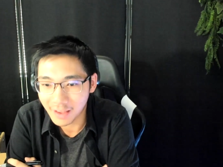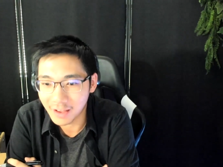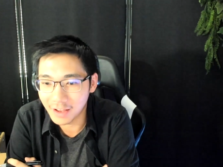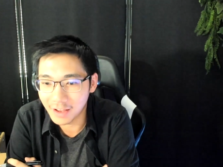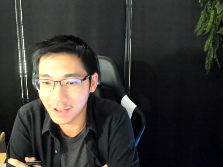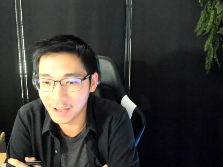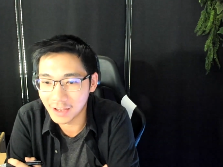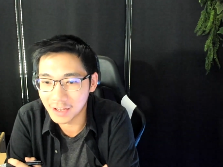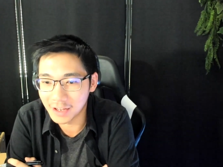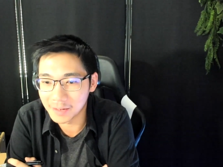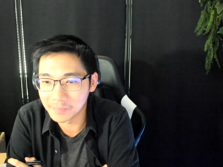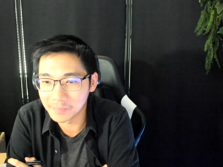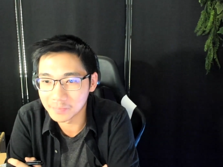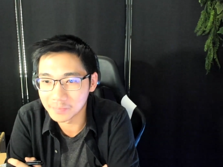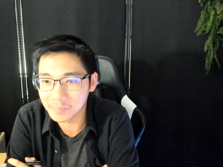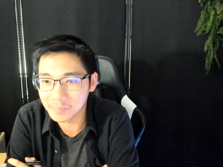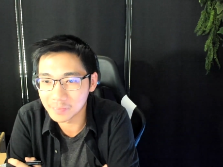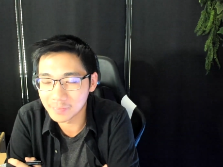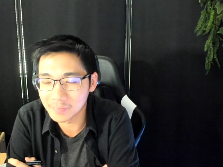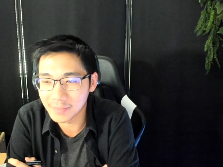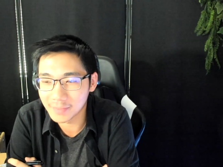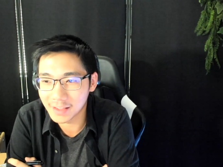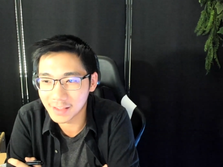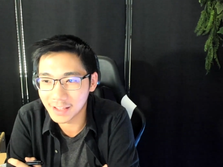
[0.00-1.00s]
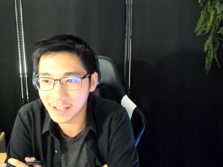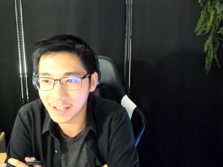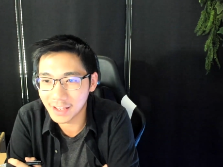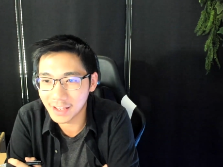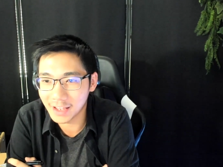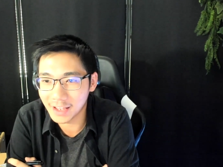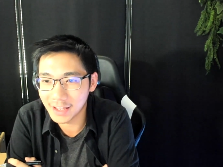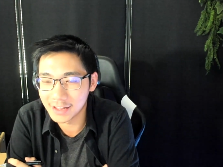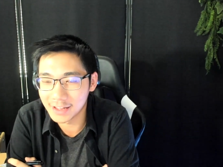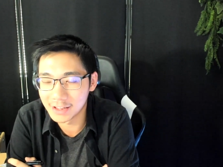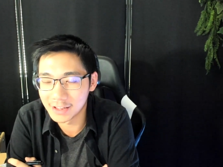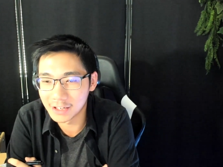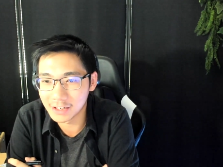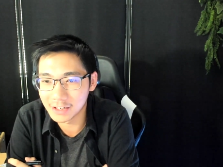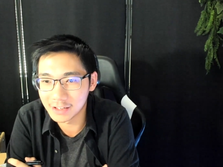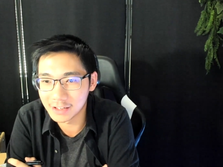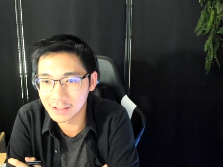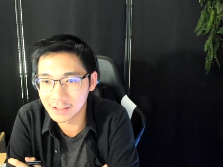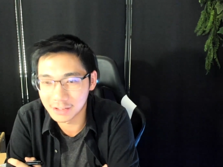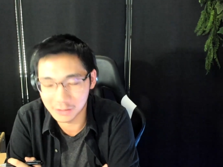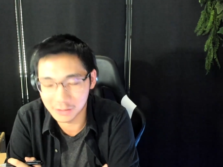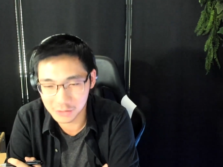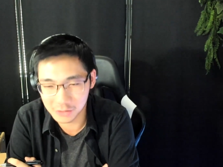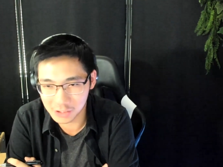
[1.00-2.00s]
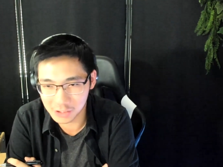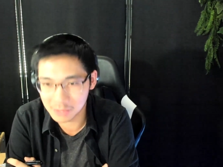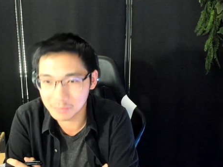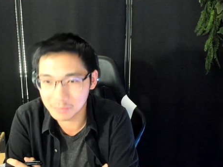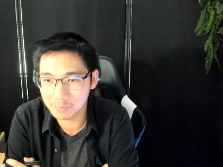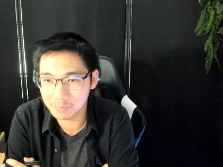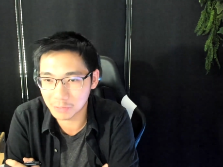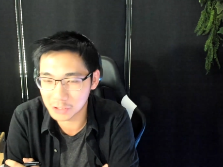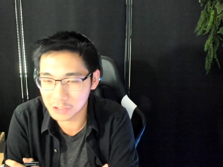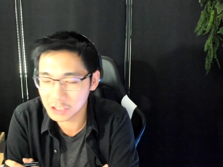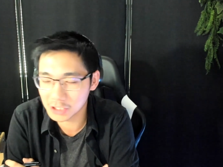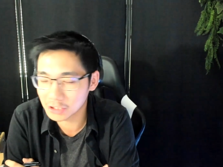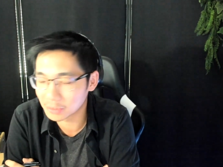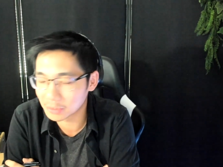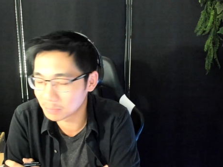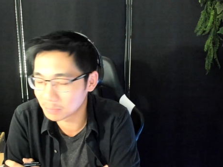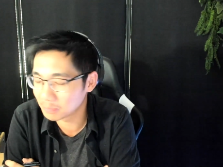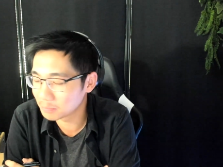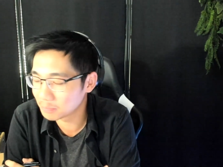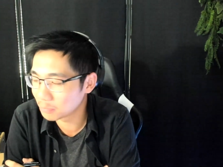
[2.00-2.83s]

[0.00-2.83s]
Um, and there's this particular